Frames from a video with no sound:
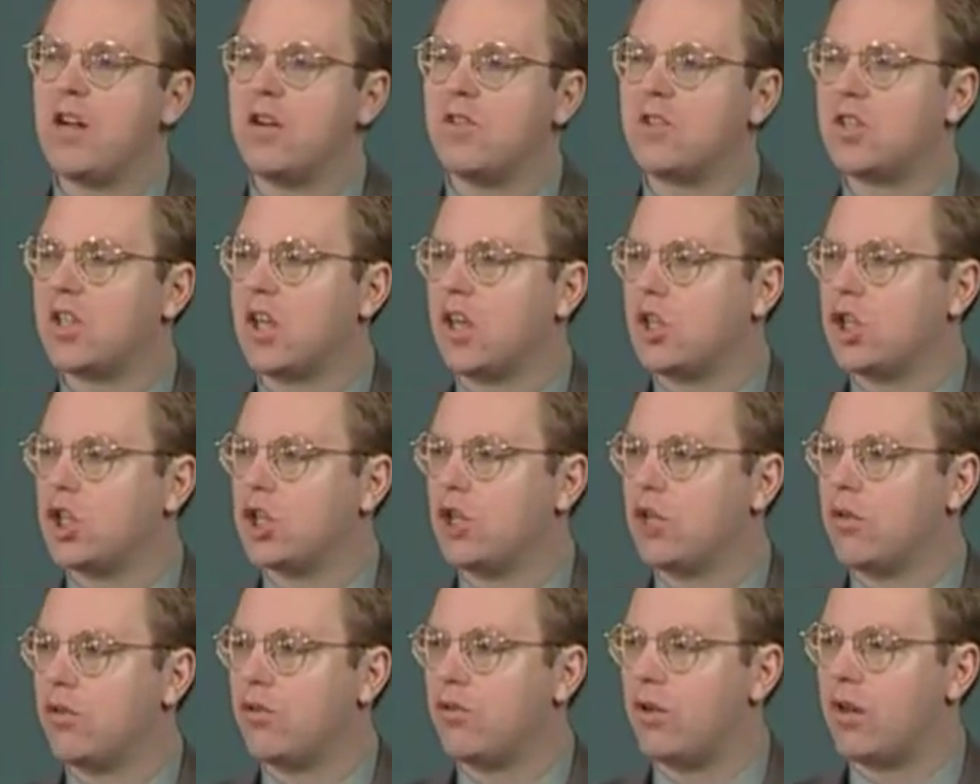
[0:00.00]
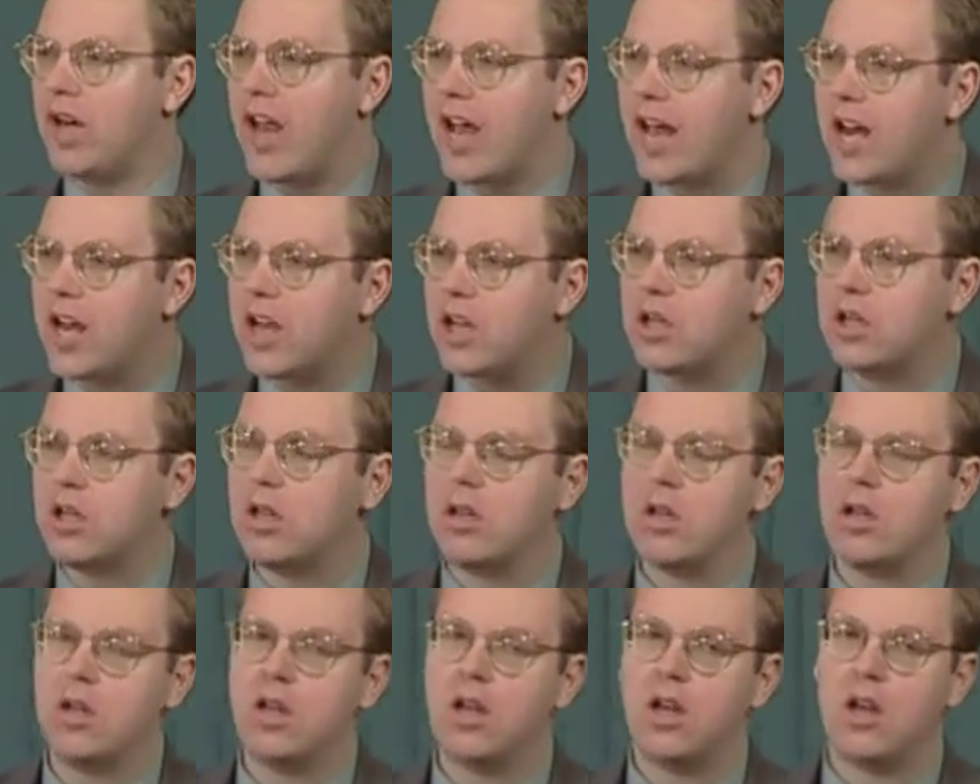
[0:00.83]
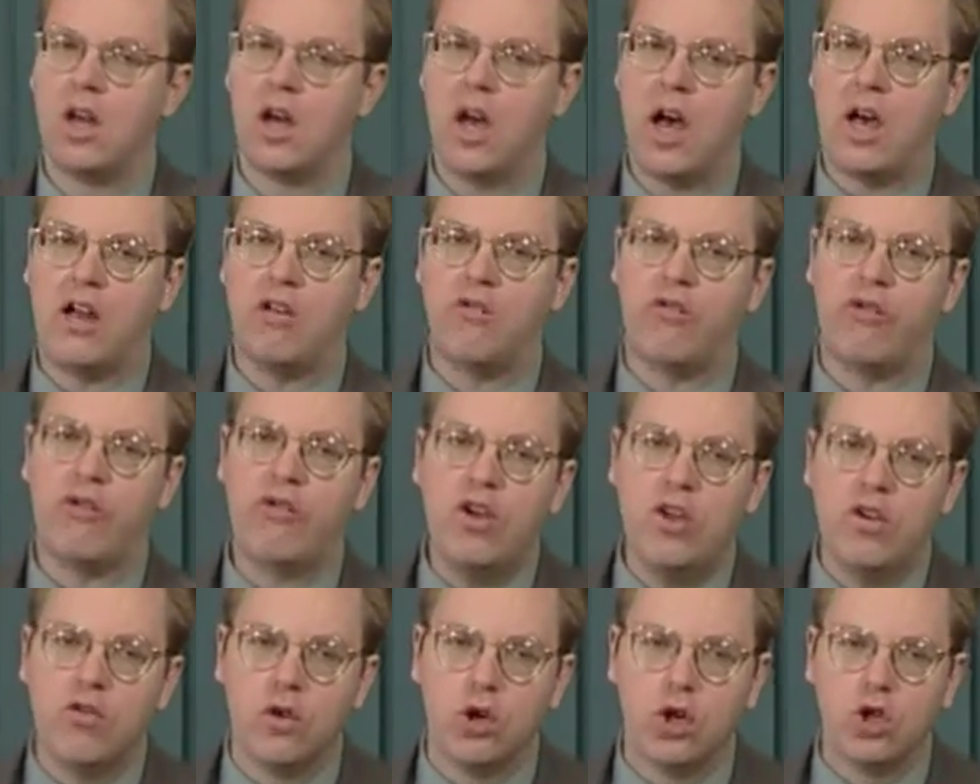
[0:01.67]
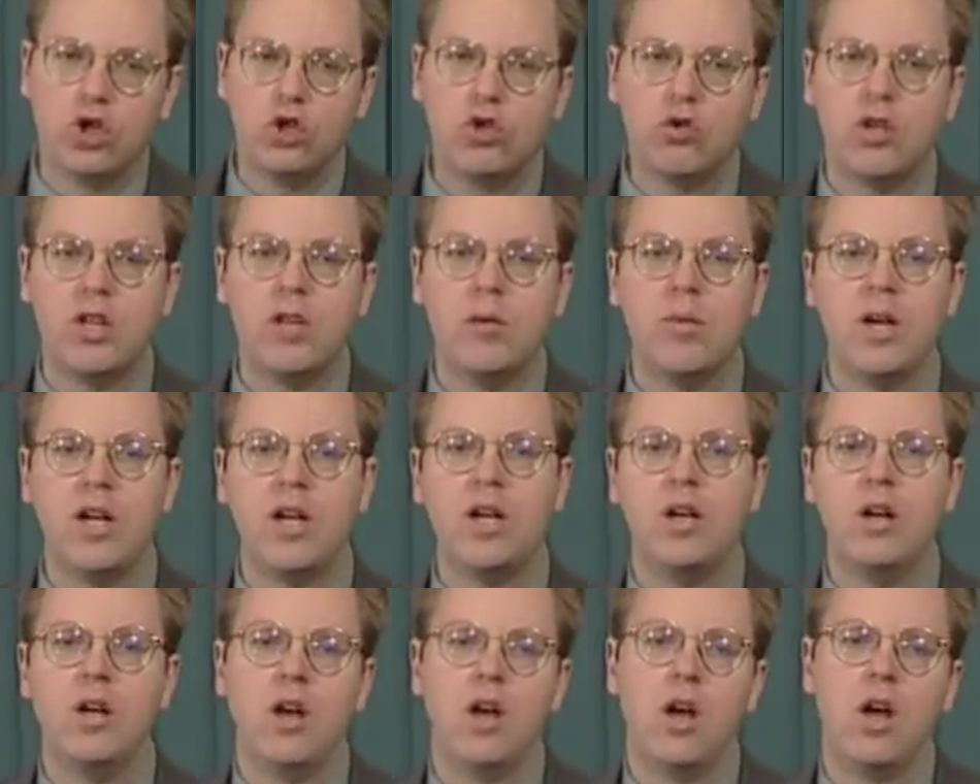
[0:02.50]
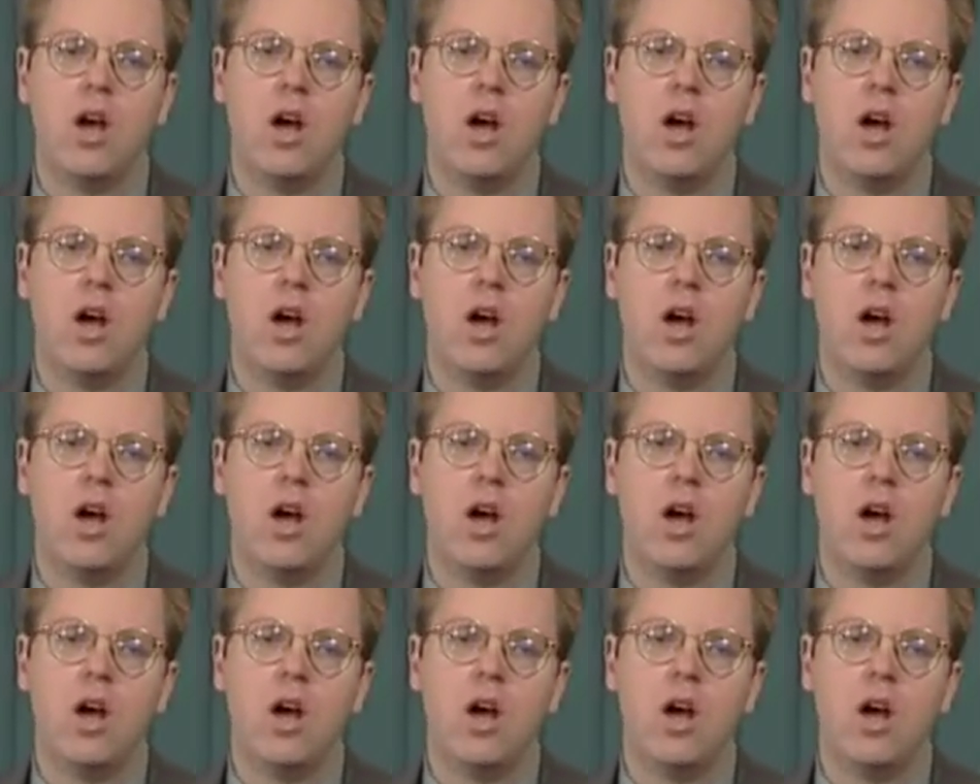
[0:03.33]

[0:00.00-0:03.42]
of such frenetic and fevered dreaming,